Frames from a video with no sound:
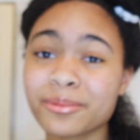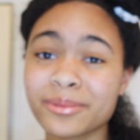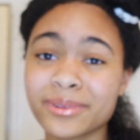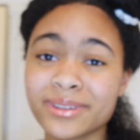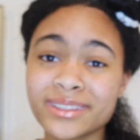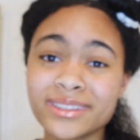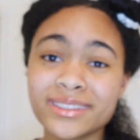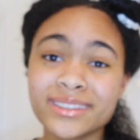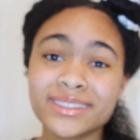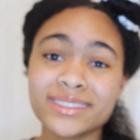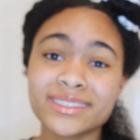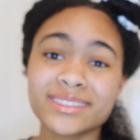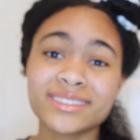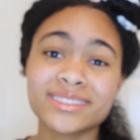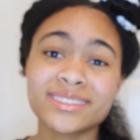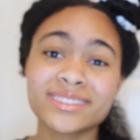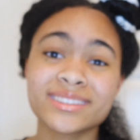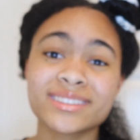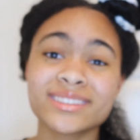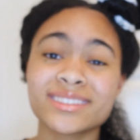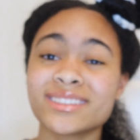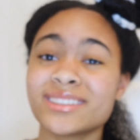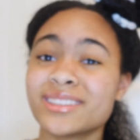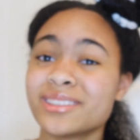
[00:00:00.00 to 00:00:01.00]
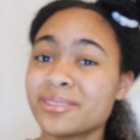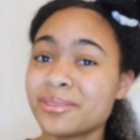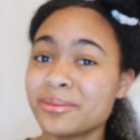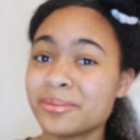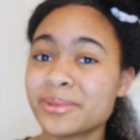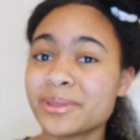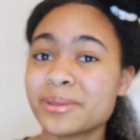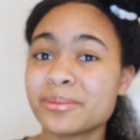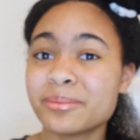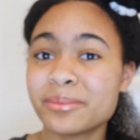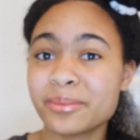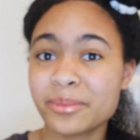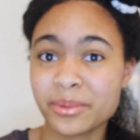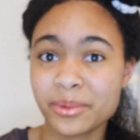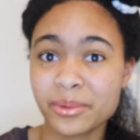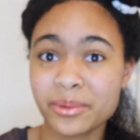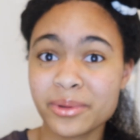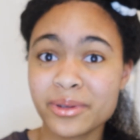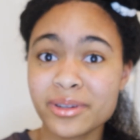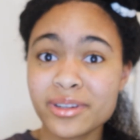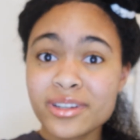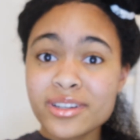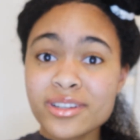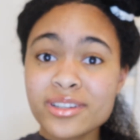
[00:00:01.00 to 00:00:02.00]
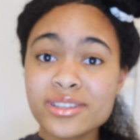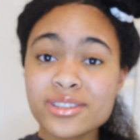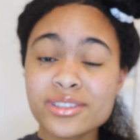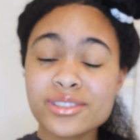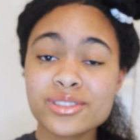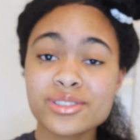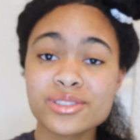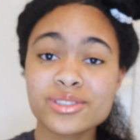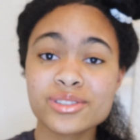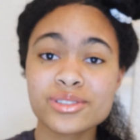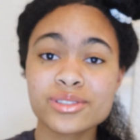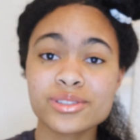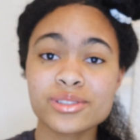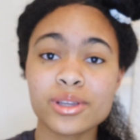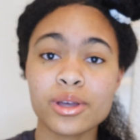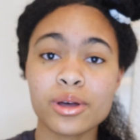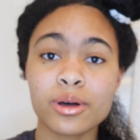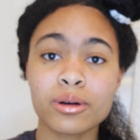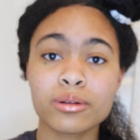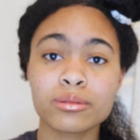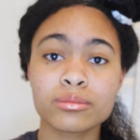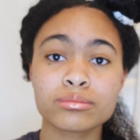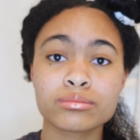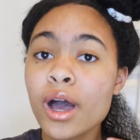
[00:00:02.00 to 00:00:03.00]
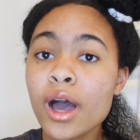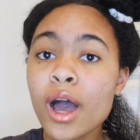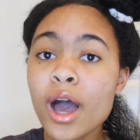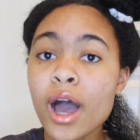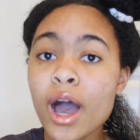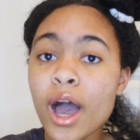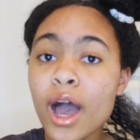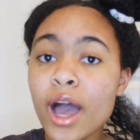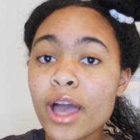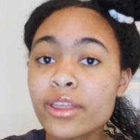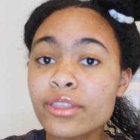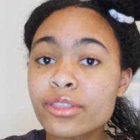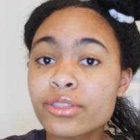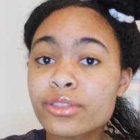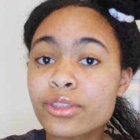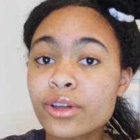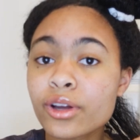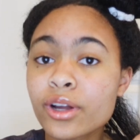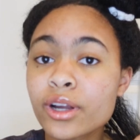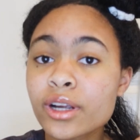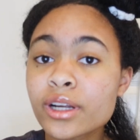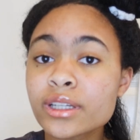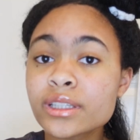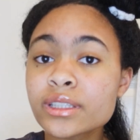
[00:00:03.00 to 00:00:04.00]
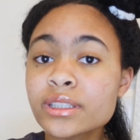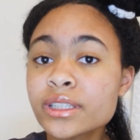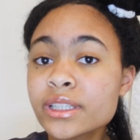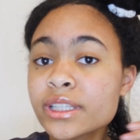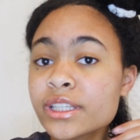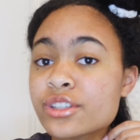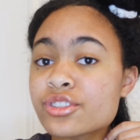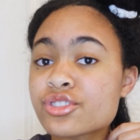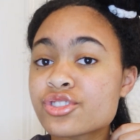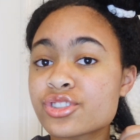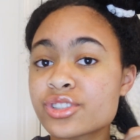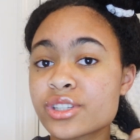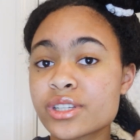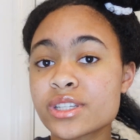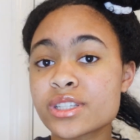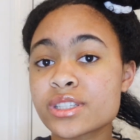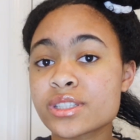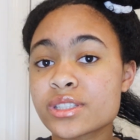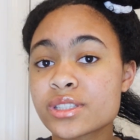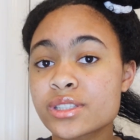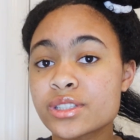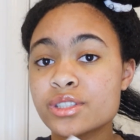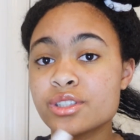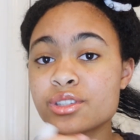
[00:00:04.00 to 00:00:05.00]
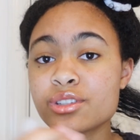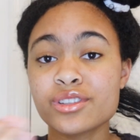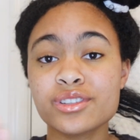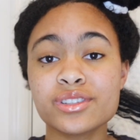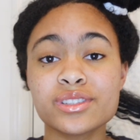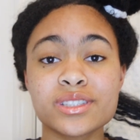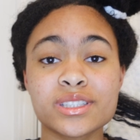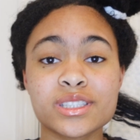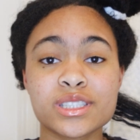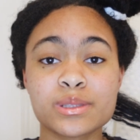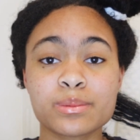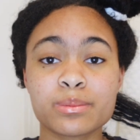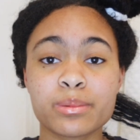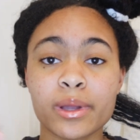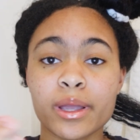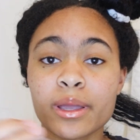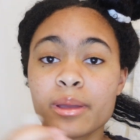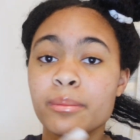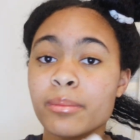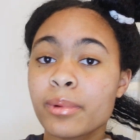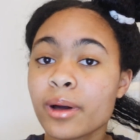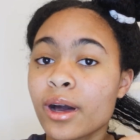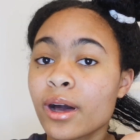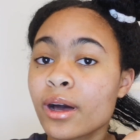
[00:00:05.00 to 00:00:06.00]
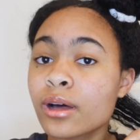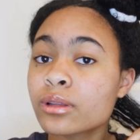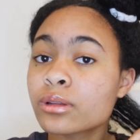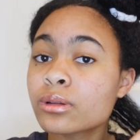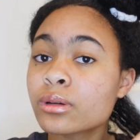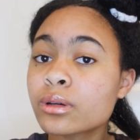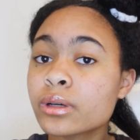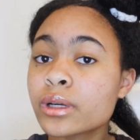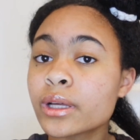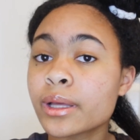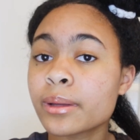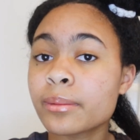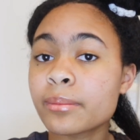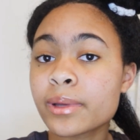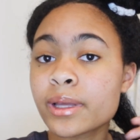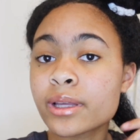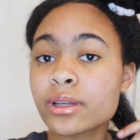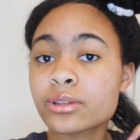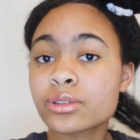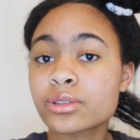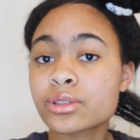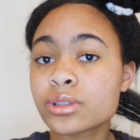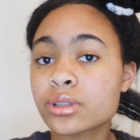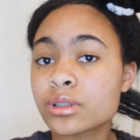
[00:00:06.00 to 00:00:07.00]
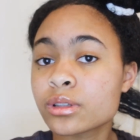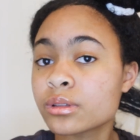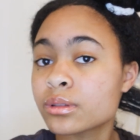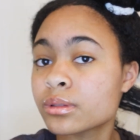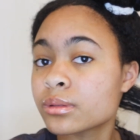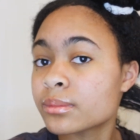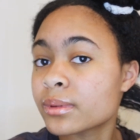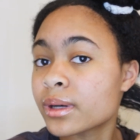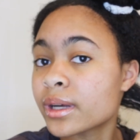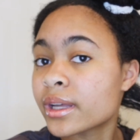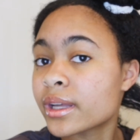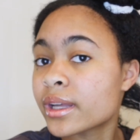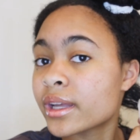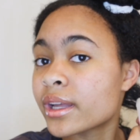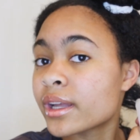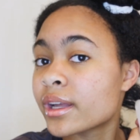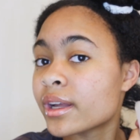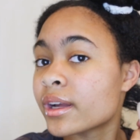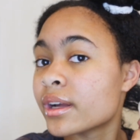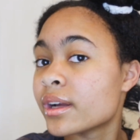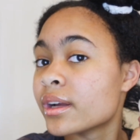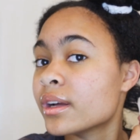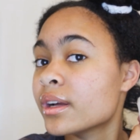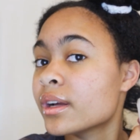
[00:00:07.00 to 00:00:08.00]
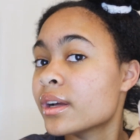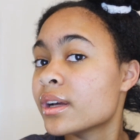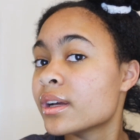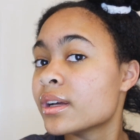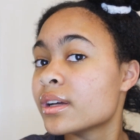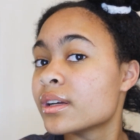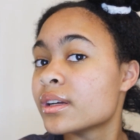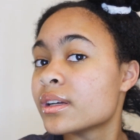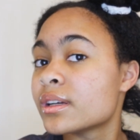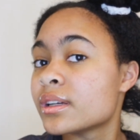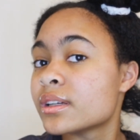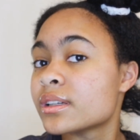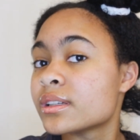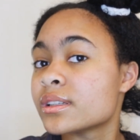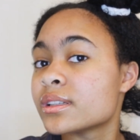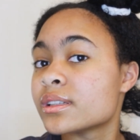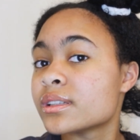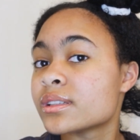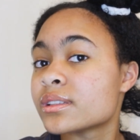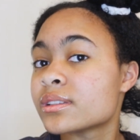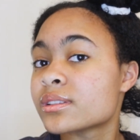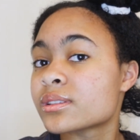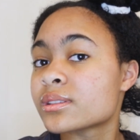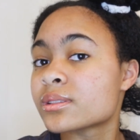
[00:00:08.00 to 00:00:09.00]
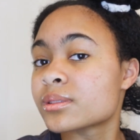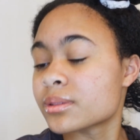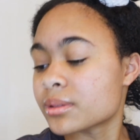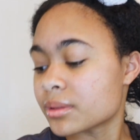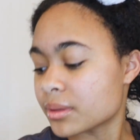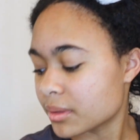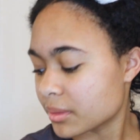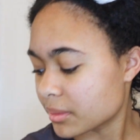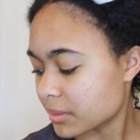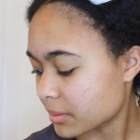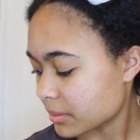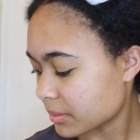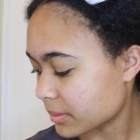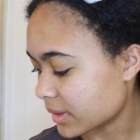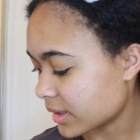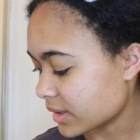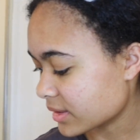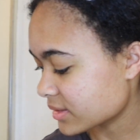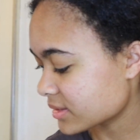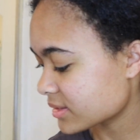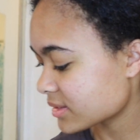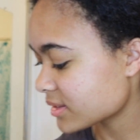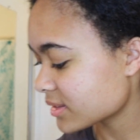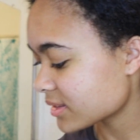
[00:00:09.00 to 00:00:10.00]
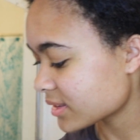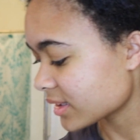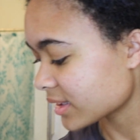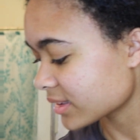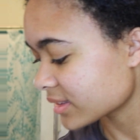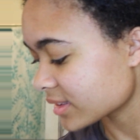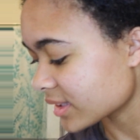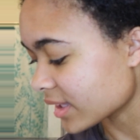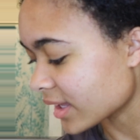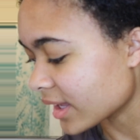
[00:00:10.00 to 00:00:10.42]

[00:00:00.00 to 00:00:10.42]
want it a little bit more. So I thoroughly just use a spray bottle and make sure my hair is wet like